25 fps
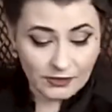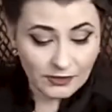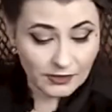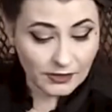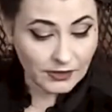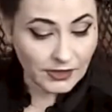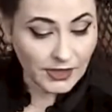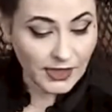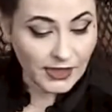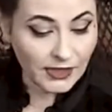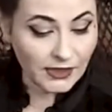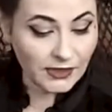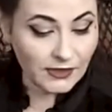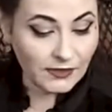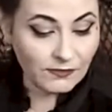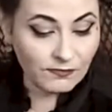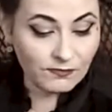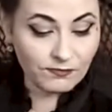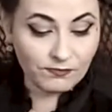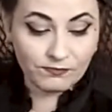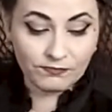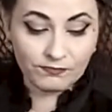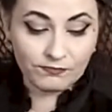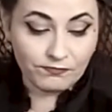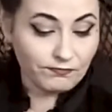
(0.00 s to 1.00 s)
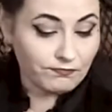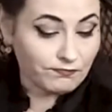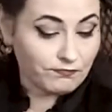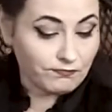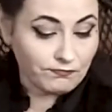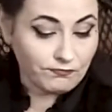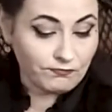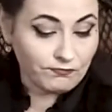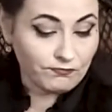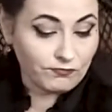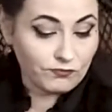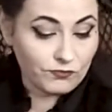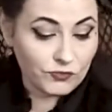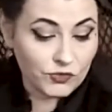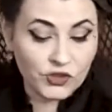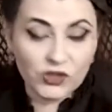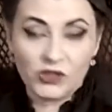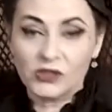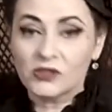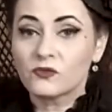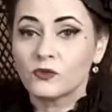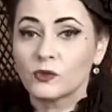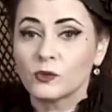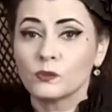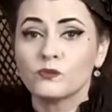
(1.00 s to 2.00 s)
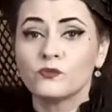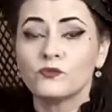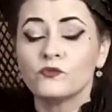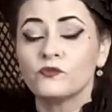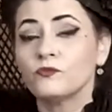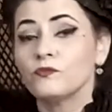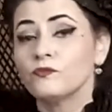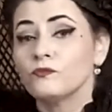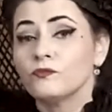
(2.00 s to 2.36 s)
They, just from